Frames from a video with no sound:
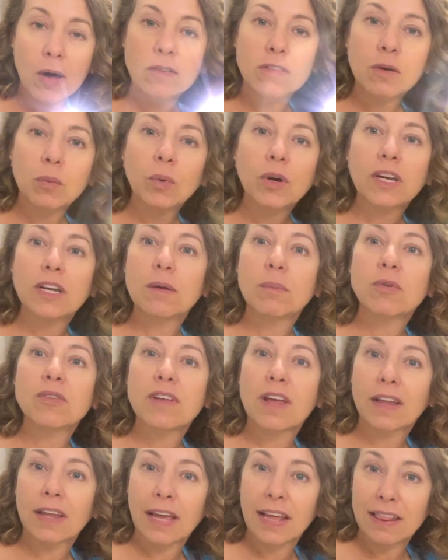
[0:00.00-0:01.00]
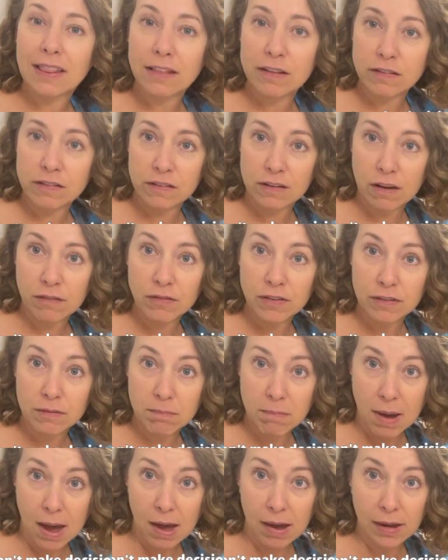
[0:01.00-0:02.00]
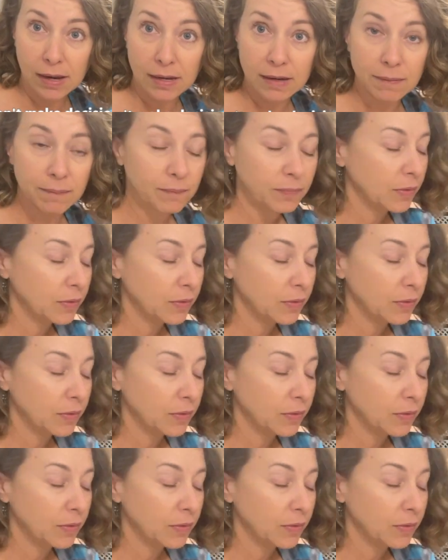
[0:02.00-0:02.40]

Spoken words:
So we're gonna pretend like this stuff is mine.